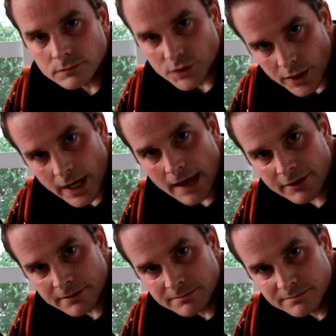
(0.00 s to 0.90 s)
So there you have
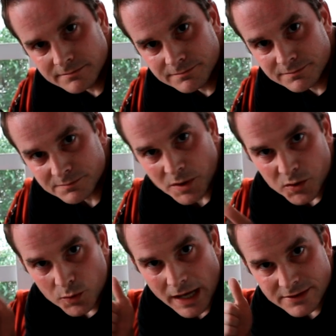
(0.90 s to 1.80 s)
it.
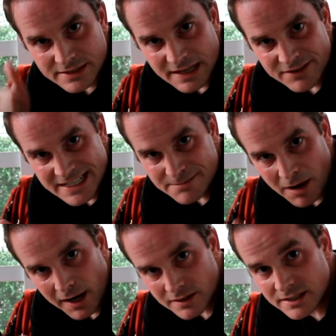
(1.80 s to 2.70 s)
2017
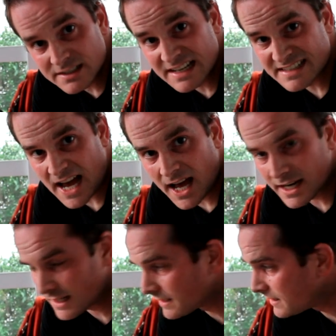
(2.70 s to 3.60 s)
Monarch season is on.